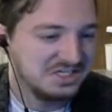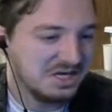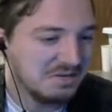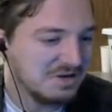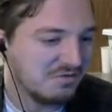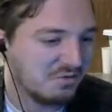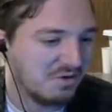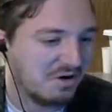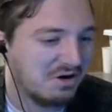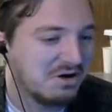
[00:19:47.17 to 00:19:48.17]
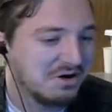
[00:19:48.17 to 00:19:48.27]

I'm never wrong.